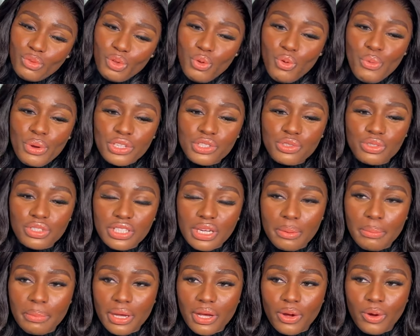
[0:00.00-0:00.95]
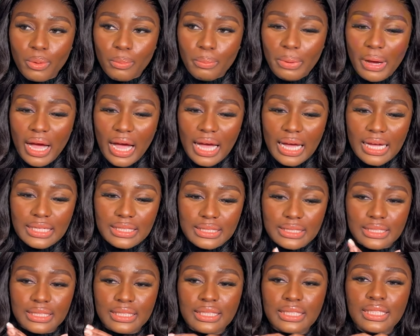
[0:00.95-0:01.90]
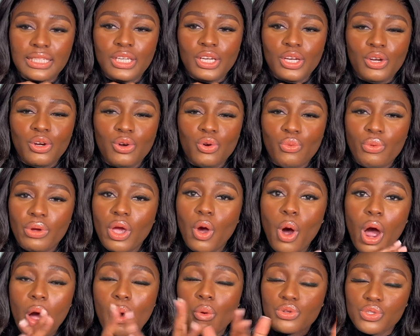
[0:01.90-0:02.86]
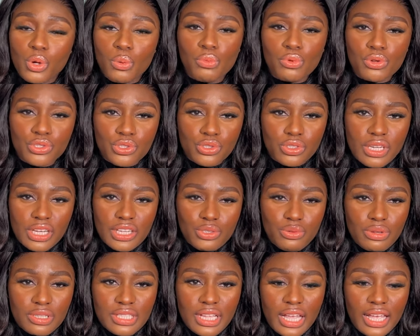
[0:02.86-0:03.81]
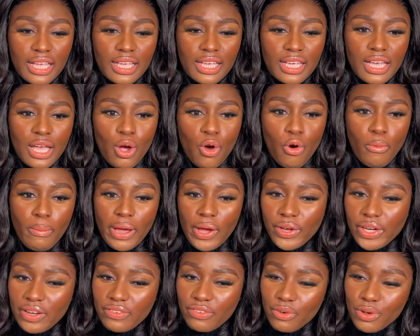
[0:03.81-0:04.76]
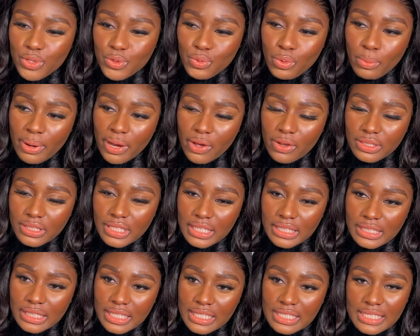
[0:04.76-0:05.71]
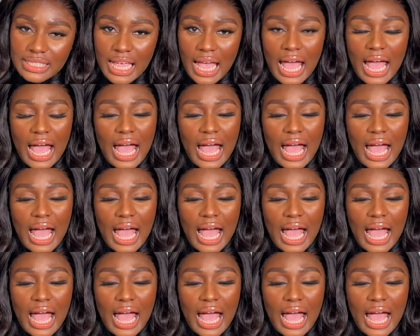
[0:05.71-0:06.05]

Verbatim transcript: we were doing a makeup and we, I was almost done and she was like, oh my God, I forgot to wear my contact lens.